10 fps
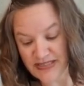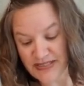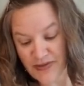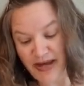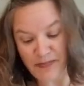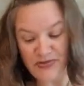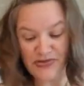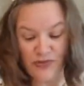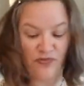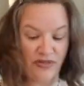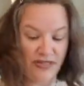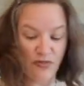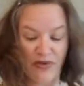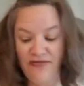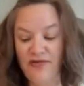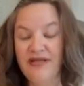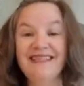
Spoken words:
So apples are really great for us.